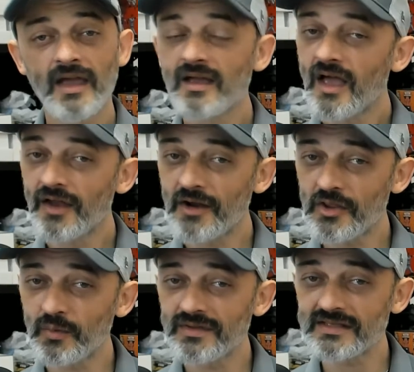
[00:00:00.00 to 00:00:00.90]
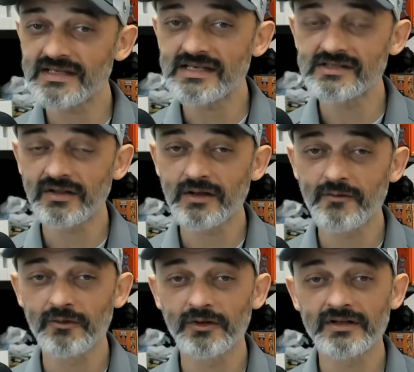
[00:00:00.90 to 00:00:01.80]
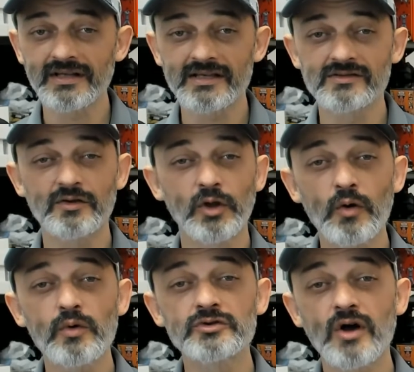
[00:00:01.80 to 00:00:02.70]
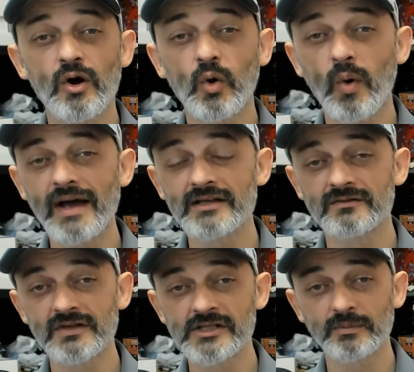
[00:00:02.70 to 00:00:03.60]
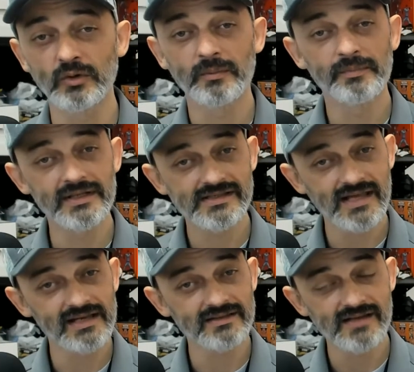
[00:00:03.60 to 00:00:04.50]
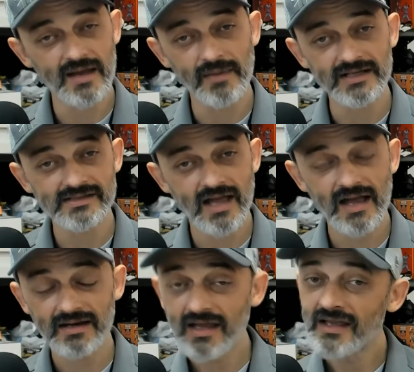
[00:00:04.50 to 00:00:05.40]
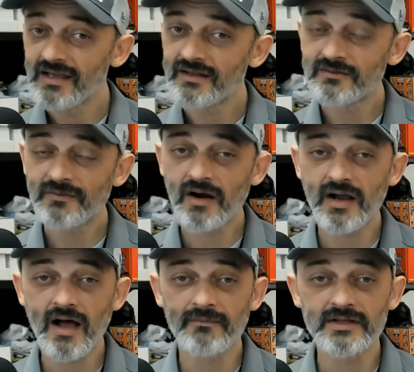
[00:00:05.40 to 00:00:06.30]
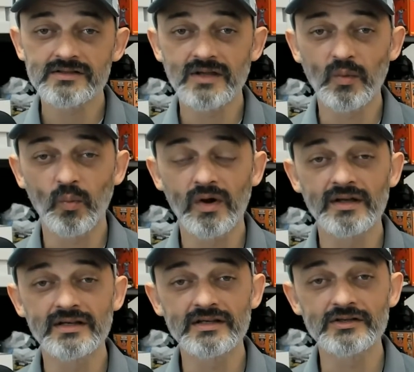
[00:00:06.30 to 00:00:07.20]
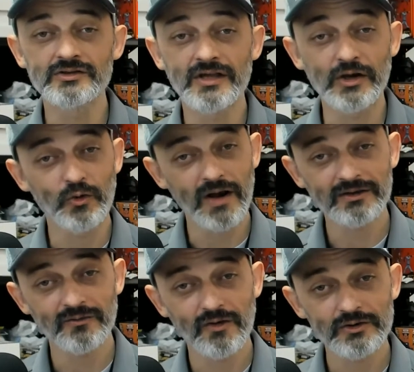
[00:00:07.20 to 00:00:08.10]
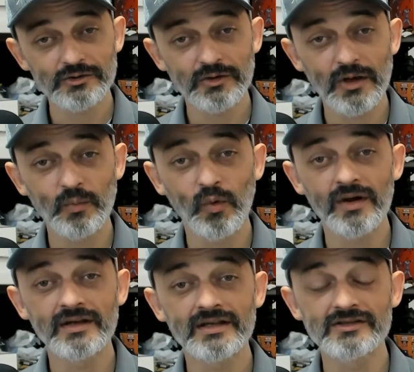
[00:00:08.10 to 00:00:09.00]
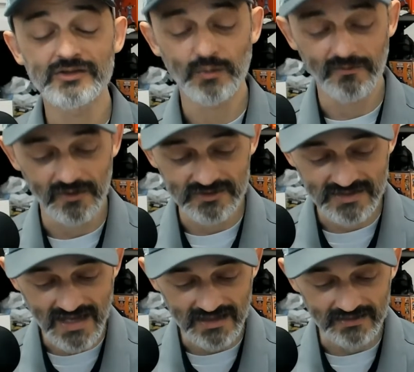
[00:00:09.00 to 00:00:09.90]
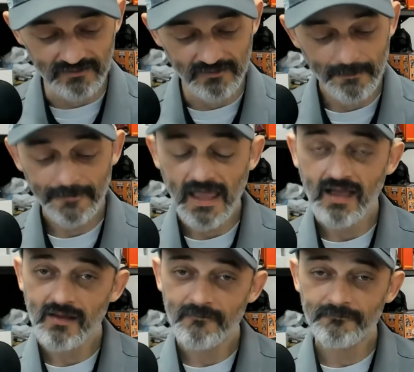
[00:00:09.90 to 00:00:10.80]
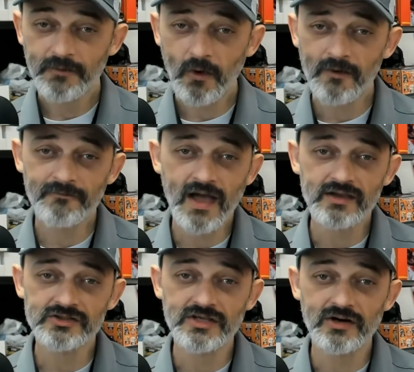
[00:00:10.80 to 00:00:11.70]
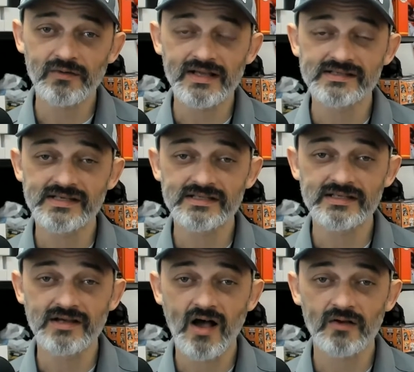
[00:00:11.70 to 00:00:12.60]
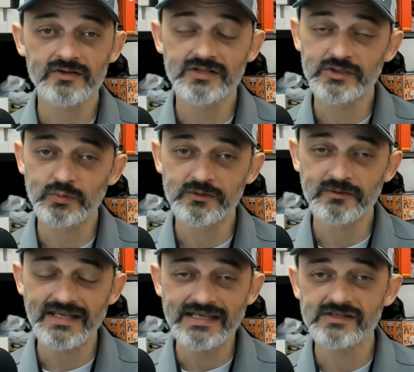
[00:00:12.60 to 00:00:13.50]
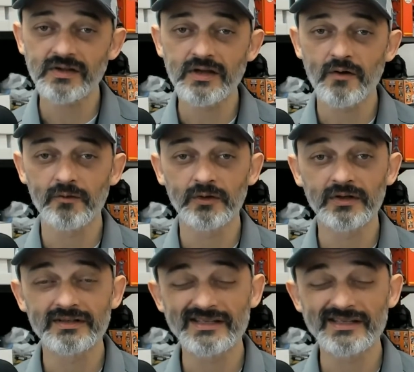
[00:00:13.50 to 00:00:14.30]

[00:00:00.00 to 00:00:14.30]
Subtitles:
Another one that's easily overlooked as logos aren't quite as visible, but setting side by side, it's very obvious that one is a corrected version and one is the reverse negative. Current value is sitting around $60. This one's easily overlooked.